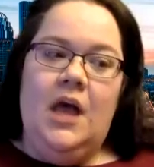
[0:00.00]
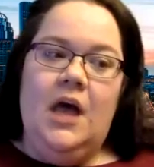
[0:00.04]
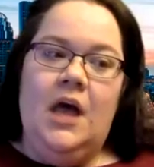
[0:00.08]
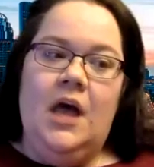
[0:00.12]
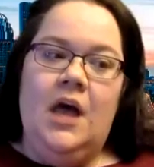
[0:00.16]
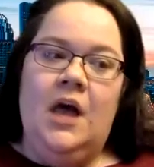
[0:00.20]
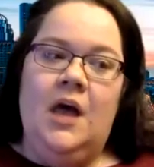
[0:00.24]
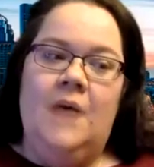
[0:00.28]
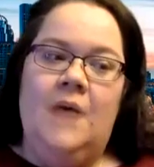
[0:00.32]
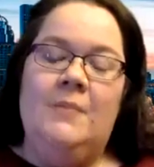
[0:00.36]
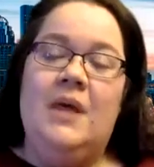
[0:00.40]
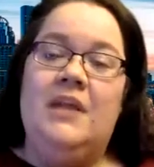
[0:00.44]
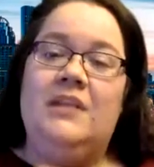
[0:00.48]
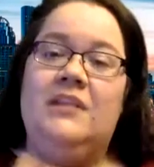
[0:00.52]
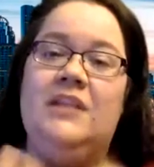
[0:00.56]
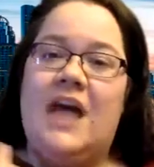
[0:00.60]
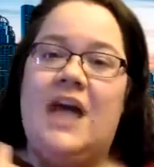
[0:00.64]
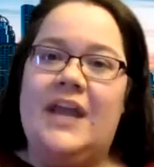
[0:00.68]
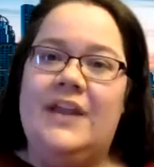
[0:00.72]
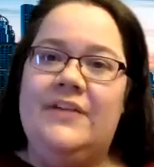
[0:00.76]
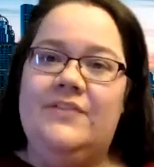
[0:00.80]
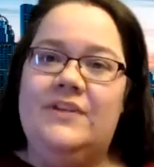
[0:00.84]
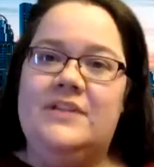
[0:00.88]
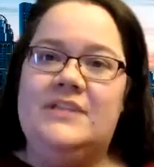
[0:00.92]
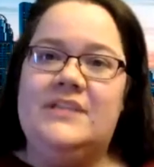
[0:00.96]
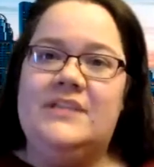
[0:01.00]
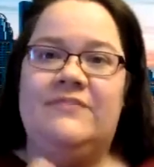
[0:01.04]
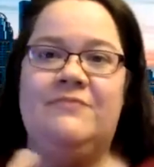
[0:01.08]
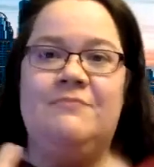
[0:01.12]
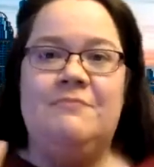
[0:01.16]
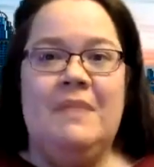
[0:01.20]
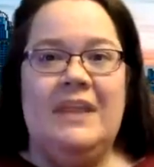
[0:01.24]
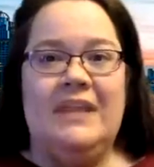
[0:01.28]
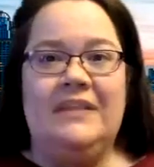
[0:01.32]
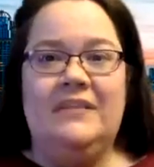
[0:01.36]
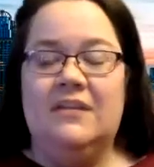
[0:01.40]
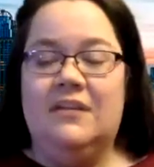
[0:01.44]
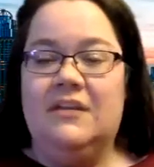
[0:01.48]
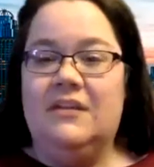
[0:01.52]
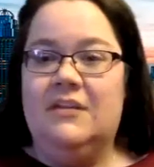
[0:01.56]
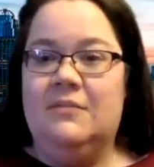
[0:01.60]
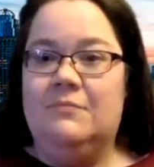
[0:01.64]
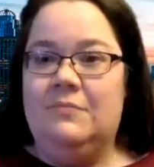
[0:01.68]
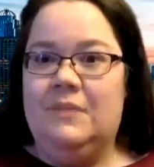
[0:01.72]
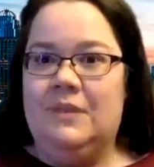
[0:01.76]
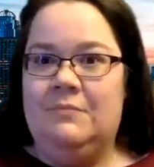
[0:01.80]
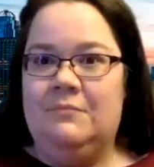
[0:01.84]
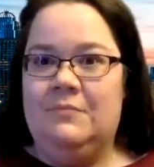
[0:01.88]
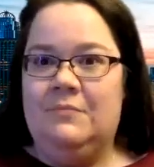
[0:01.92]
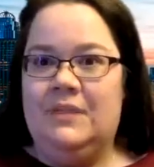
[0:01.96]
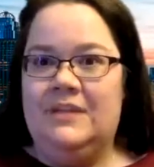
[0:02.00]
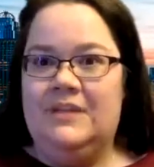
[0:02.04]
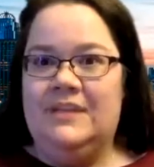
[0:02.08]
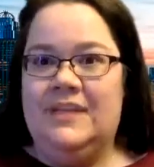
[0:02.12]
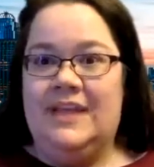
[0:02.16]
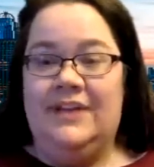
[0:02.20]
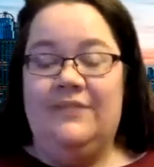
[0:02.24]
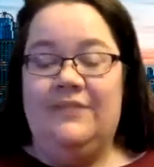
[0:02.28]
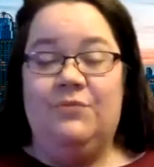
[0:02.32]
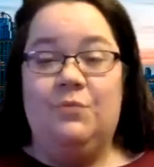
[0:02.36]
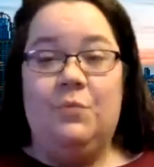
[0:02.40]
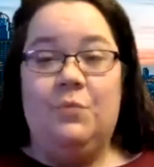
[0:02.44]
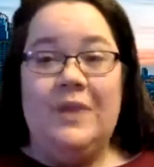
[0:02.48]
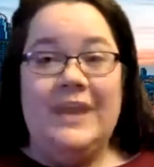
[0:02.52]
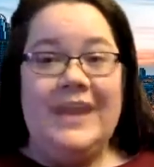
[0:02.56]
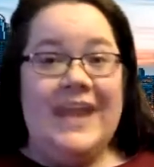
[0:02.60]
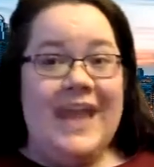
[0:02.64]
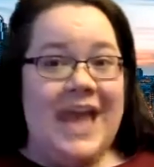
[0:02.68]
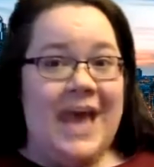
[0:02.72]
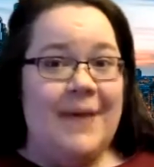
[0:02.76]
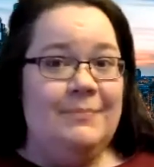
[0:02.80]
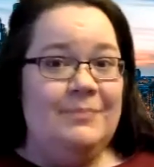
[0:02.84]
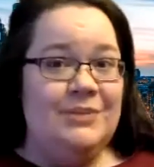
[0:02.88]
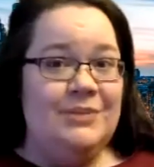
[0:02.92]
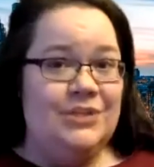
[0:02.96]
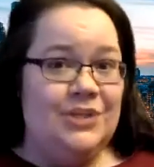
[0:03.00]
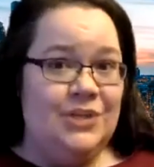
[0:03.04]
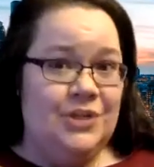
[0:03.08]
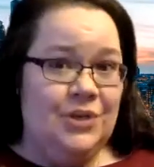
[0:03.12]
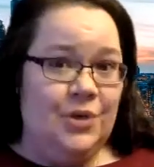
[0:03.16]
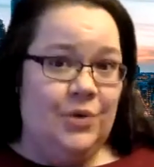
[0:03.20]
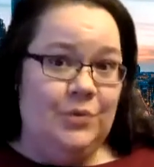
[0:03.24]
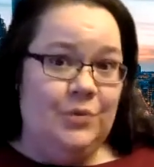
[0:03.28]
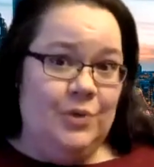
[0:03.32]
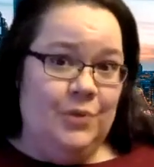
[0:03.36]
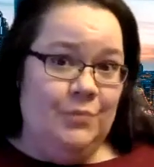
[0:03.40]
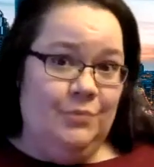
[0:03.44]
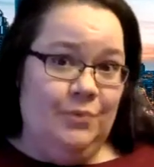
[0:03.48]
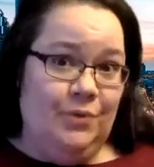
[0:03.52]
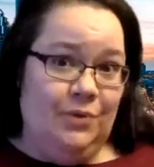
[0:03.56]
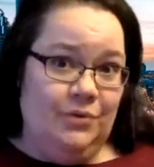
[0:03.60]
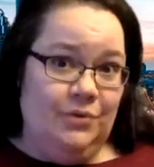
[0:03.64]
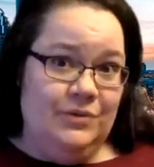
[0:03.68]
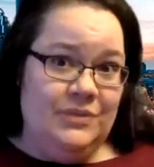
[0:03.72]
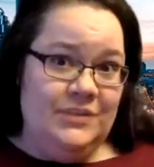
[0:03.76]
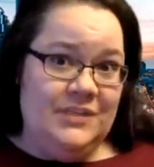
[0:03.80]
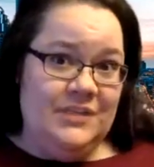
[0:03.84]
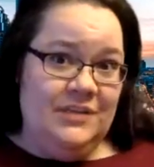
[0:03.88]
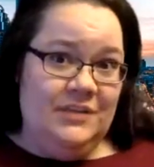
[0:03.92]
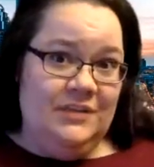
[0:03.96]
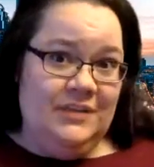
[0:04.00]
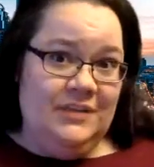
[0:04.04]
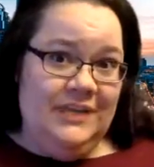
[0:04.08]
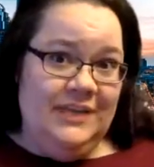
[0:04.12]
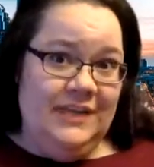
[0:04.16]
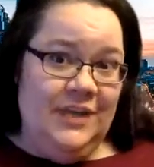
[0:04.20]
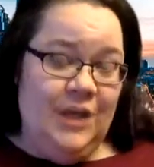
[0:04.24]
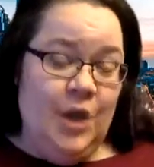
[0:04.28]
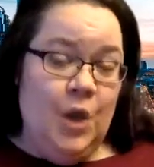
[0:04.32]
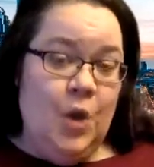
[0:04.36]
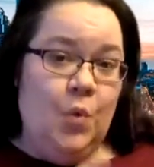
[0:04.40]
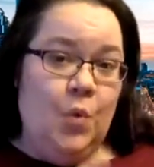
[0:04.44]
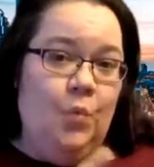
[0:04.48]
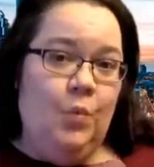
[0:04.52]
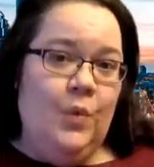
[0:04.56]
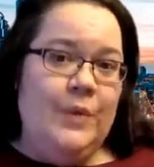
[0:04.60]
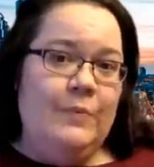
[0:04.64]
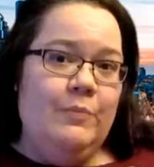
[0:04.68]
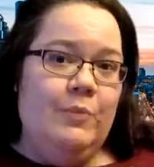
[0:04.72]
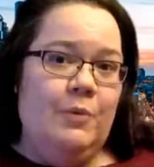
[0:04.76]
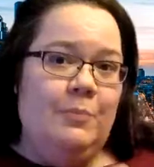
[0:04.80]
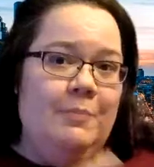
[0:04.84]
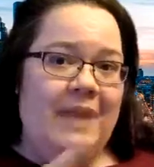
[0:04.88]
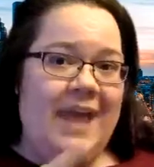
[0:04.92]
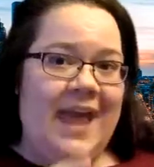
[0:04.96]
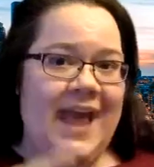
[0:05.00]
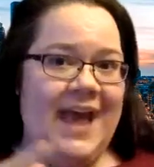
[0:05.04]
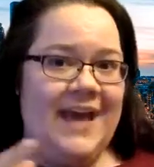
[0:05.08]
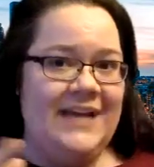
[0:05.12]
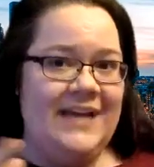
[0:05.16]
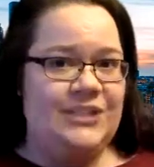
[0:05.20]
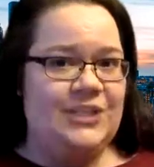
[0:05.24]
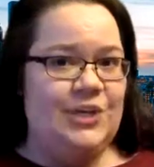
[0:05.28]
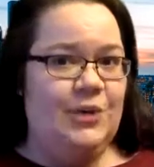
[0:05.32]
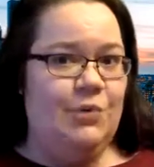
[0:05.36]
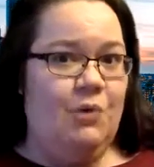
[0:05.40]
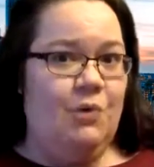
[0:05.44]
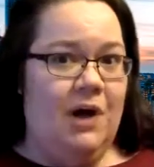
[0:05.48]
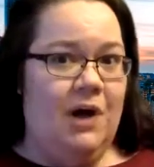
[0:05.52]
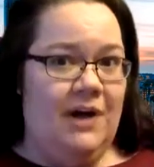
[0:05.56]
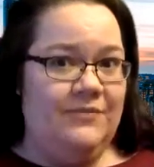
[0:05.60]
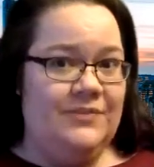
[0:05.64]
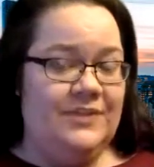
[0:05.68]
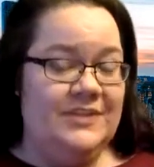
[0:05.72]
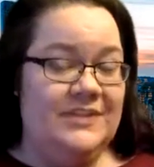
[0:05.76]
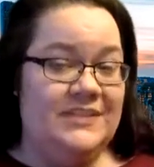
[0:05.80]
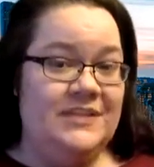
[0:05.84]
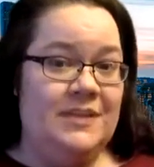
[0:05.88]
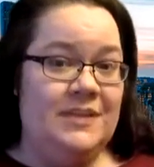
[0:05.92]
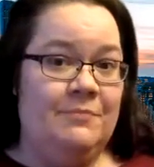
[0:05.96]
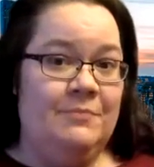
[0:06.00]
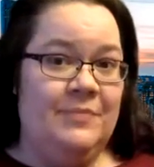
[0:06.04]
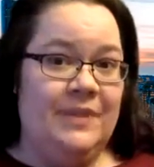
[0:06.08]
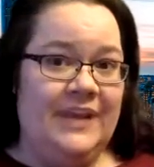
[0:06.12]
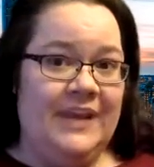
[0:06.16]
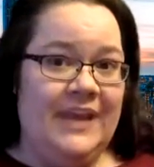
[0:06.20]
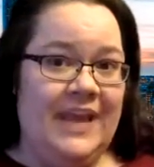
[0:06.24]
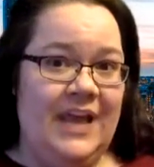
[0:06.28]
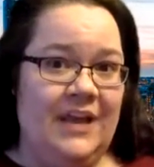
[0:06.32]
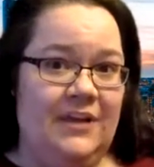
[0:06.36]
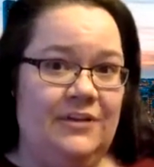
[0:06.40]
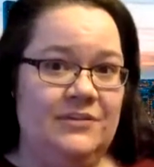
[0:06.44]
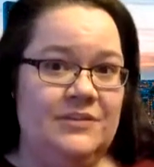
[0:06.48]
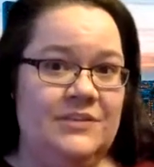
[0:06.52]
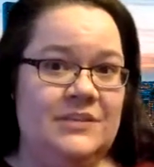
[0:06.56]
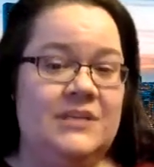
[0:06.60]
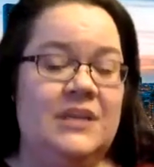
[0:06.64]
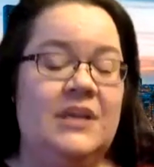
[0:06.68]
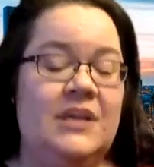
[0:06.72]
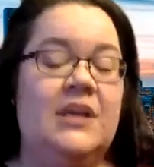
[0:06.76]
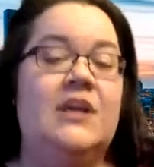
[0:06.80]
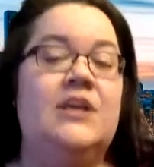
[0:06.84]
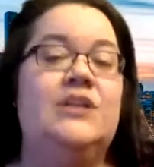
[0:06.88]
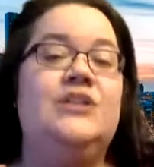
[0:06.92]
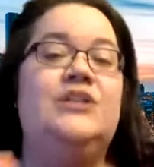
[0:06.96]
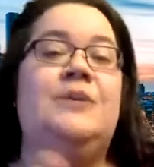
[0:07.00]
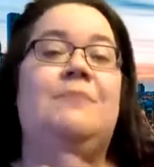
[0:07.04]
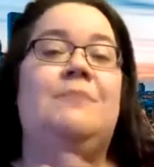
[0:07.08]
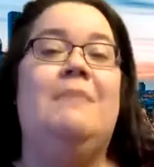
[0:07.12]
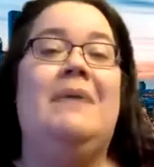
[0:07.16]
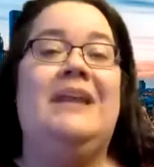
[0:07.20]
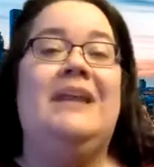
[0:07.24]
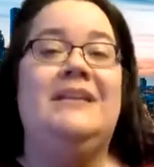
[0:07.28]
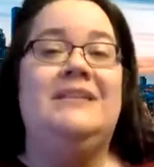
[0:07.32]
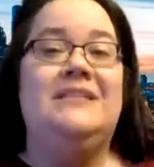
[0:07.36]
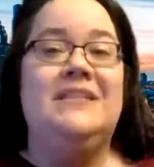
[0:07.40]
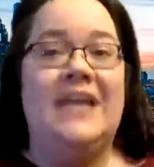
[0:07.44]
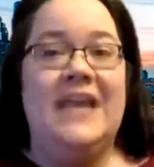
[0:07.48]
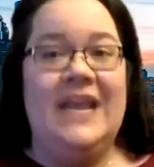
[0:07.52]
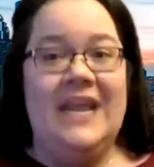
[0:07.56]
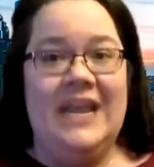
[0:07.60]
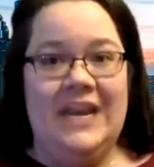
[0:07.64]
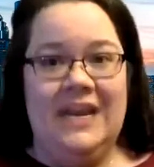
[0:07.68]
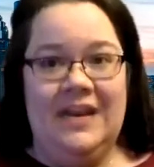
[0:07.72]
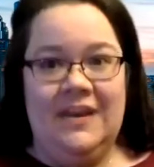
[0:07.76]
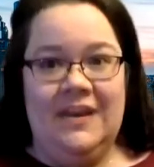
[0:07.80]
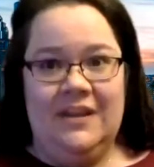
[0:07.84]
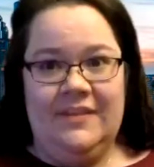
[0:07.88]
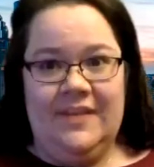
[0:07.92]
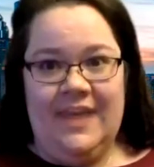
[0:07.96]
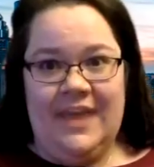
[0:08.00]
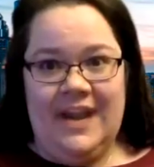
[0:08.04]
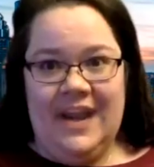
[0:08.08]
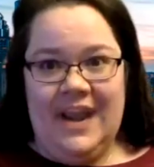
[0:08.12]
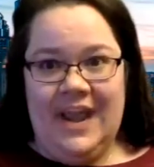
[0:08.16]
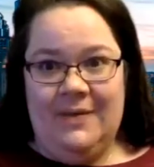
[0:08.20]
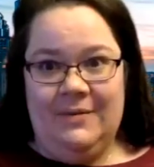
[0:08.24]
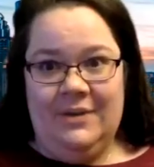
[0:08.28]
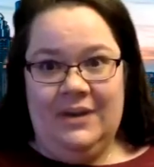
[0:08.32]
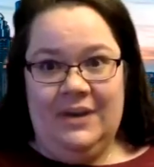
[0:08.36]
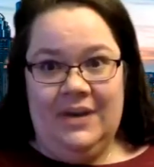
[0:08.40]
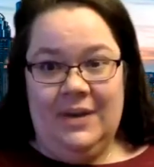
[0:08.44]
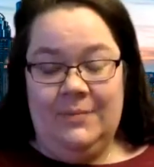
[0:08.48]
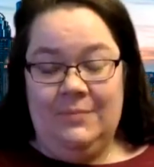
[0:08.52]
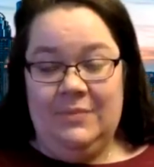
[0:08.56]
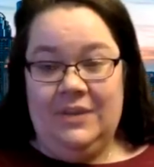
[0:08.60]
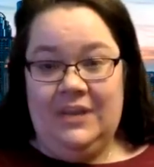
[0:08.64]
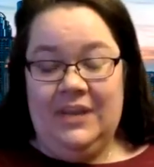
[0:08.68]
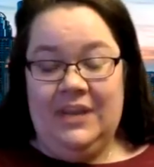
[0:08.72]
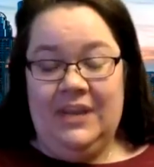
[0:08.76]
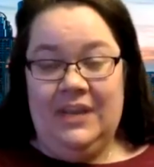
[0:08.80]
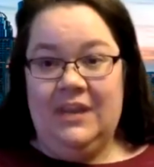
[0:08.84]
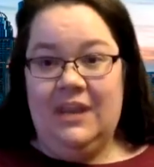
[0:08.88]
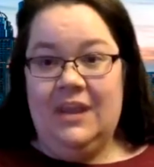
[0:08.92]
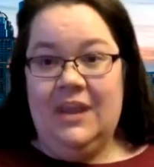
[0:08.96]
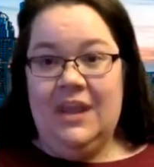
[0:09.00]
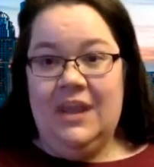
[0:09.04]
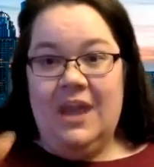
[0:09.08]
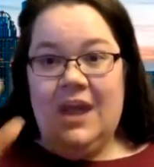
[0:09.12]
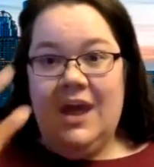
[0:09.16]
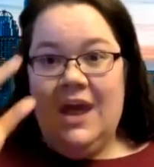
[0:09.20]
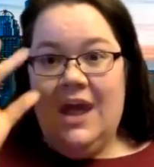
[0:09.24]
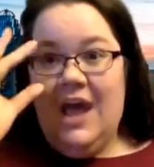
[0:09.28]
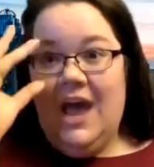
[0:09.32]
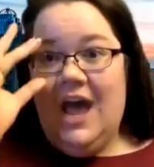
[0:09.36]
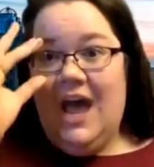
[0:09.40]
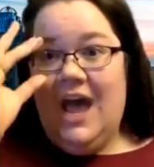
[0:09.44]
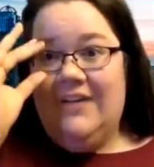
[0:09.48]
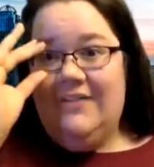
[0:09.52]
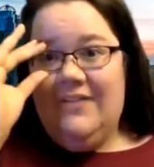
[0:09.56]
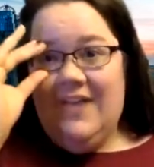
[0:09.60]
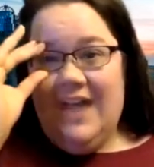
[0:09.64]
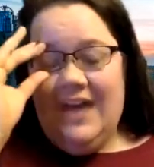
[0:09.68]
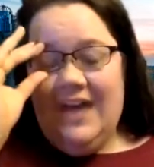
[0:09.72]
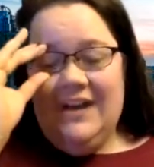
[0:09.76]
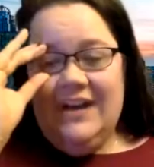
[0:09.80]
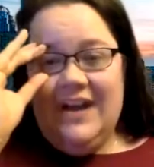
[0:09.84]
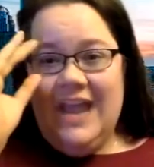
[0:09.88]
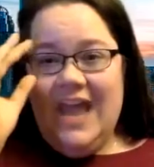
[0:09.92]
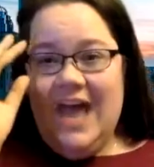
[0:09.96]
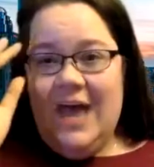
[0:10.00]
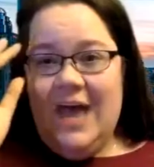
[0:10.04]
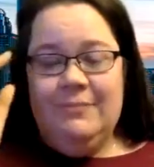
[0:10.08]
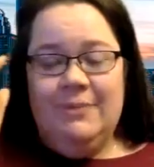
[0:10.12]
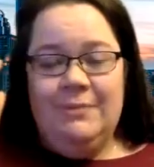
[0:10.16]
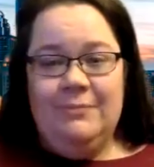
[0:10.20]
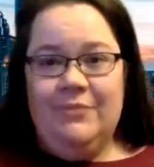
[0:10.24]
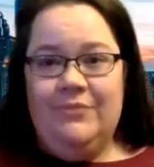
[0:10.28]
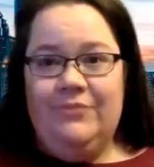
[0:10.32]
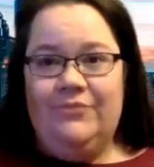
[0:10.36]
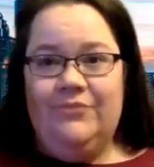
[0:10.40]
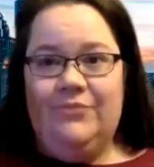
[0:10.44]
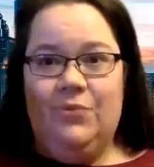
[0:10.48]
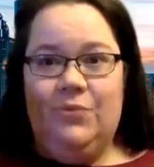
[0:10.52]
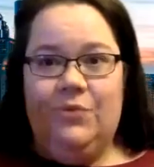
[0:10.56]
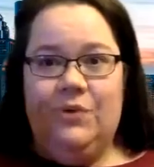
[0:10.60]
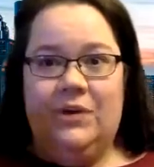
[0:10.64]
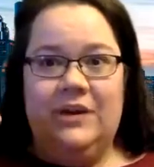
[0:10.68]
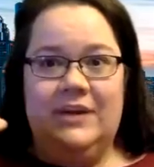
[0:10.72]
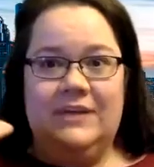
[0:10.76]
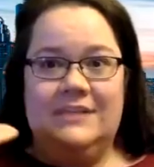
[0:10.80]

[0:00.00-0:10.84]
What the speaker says: A lot of us have made the commitment that if we happen to know you personally, we will pass you off to somebody else to maintain that anonymity. I've had it happen before.